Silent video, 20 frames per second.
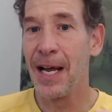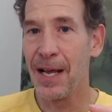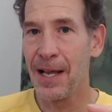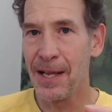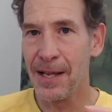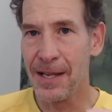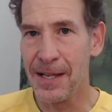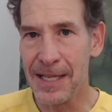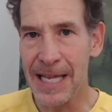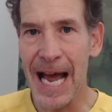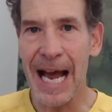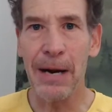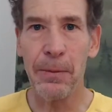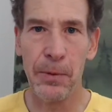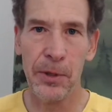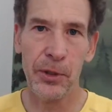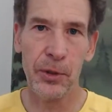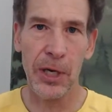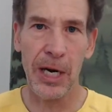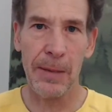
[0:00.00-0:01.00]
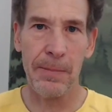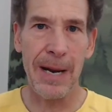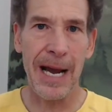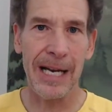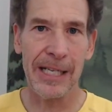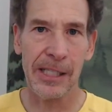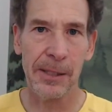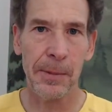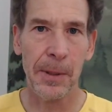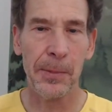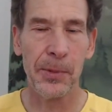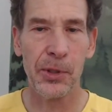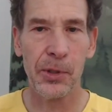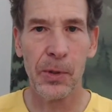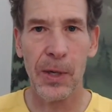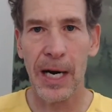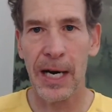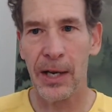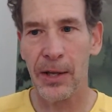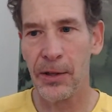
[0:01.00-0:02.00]
that would train maximum
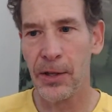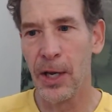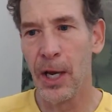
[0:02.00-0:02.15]
strength.